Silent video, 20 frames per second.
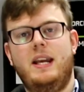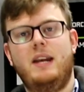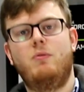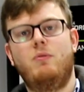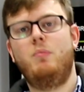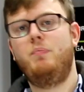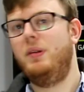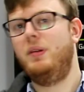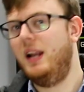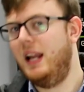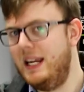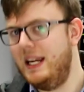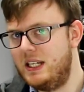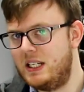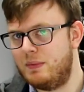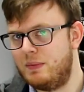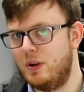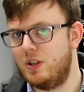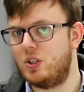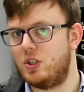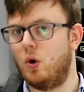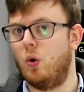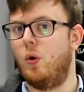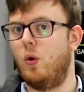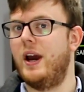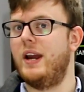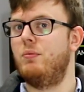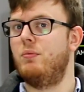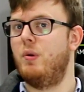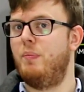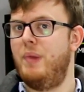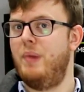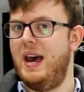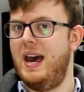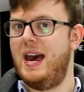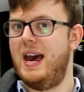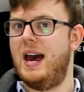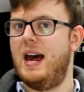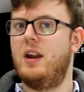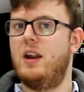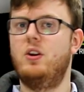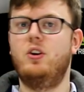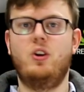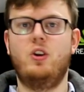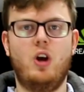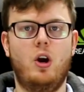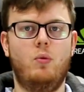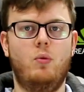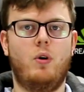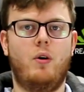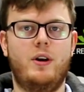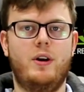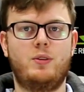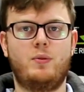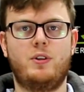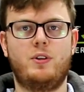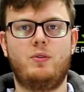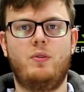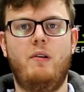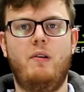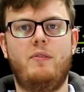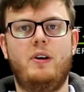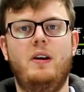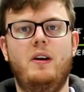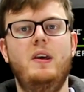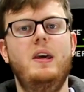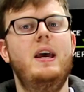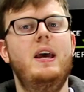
a replacement or a repair. No worries whatsoever.